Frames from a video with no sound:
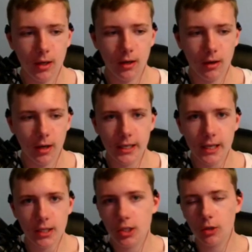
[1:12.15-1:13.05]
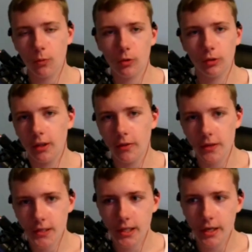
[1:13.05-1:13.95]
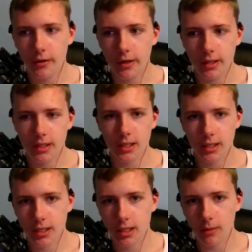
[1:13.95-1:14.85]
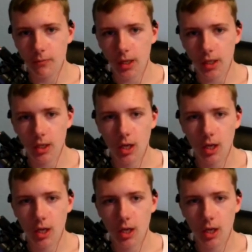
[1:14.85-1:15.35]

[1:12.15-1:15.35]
against the world on this theory. This isn't some like